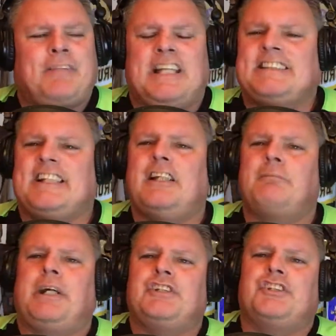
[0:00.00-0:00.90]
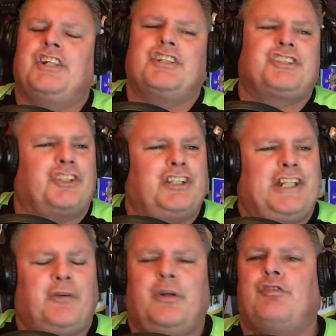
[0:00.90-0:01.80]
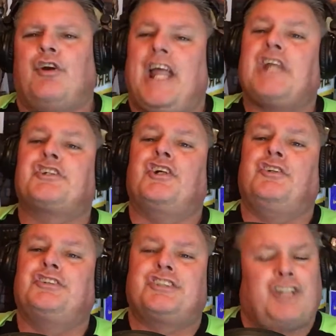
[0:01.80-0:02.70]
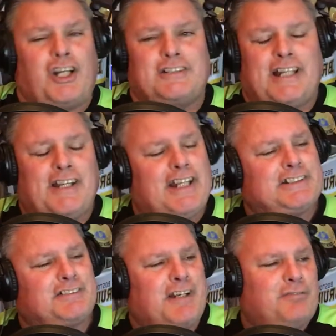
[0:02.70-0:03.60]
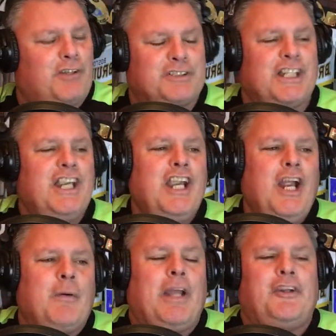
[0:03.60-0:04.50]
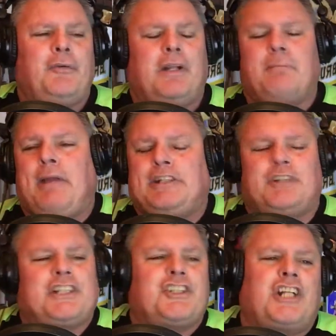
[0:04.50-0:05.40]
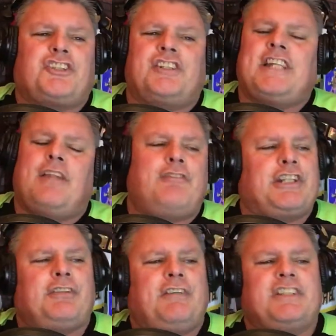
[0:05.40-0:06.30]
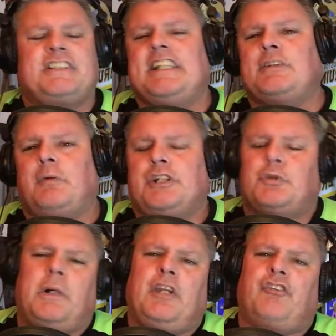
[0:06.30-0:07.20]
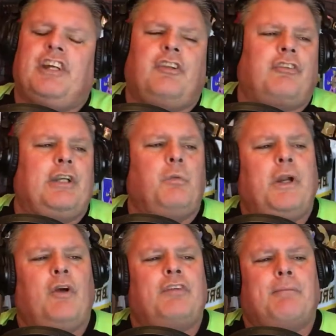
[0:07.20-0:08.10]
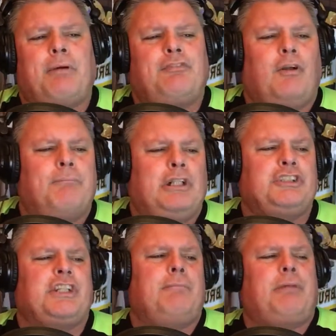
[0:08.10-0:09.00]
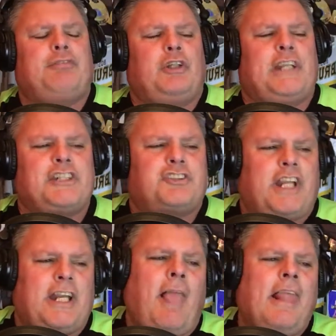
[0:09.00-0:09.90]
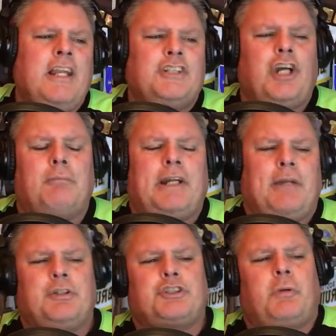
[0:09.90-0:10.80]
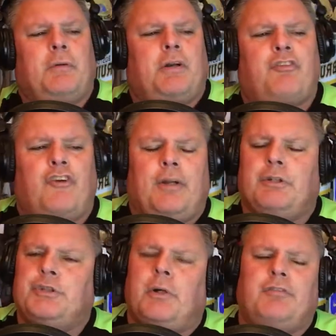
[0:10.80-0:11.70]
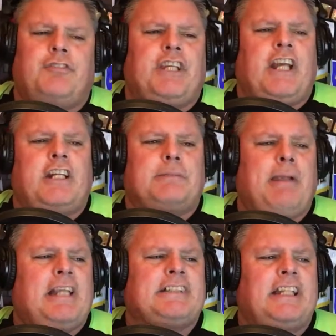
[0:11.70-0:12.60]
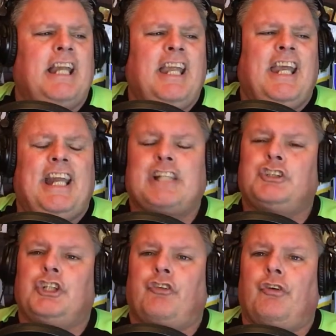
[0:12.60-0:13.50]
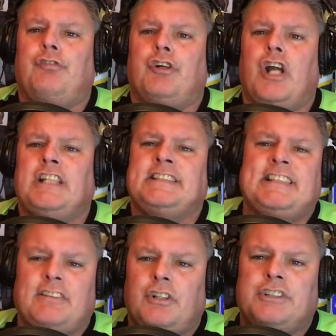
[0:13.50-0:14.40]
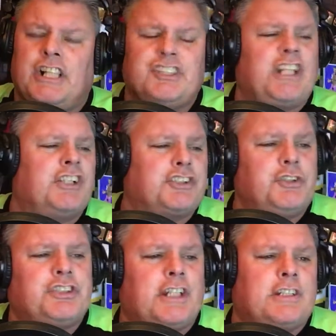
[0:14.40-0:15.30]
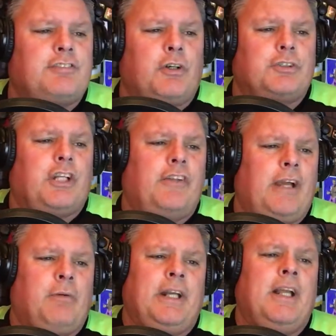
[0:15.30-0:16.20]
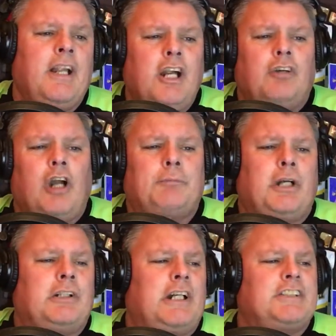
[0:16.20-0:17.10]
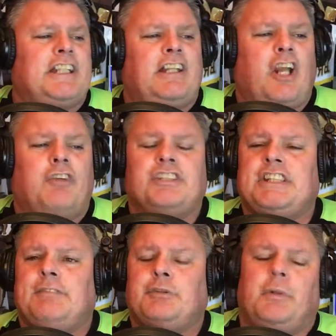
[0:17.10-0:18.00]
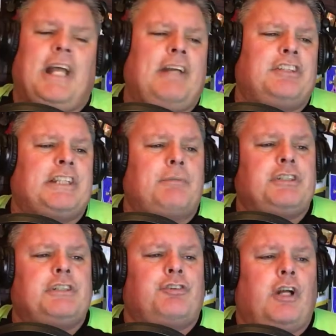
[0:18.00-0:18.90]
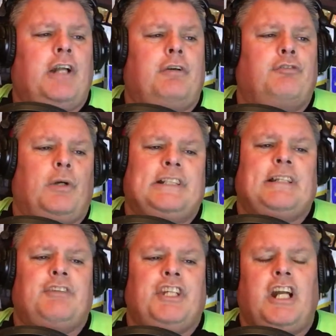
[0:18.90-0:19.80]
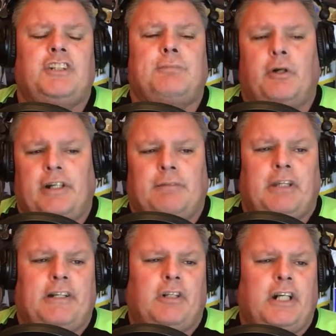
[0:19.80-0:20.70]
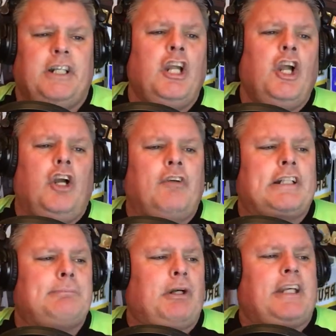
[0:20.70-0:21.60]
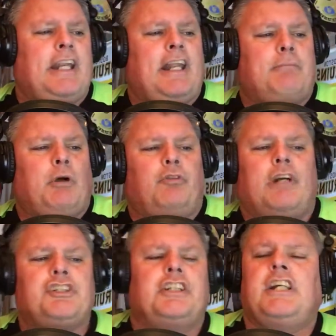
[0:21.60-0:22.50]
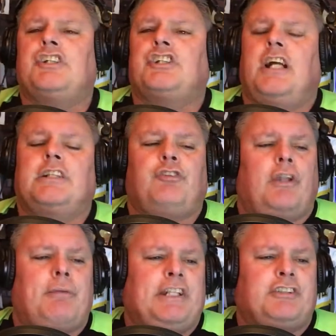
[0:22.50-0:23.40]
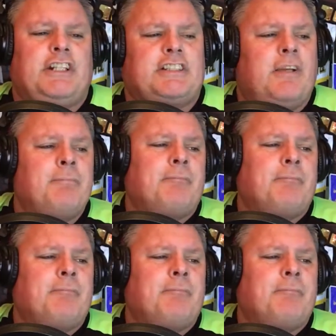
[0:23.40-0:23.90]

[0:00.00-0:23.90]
A celebration is certainly in order for National Sock Day. That's right, folks. Well, the New England Patriots notched their 10th victory of the season with a 23-3 win over the Buffalo Bills in Buffalo yesterday. Tom Brady was 21 of 30 with 250 yards passing and actually threw for 0 touchdowns. Goose egg folk on that one. Rob Gronkowski led all receivers with 9 receptions for 147 yards. More on him later on. Rex Burkhead had both rushing touchdowns for the Patriots.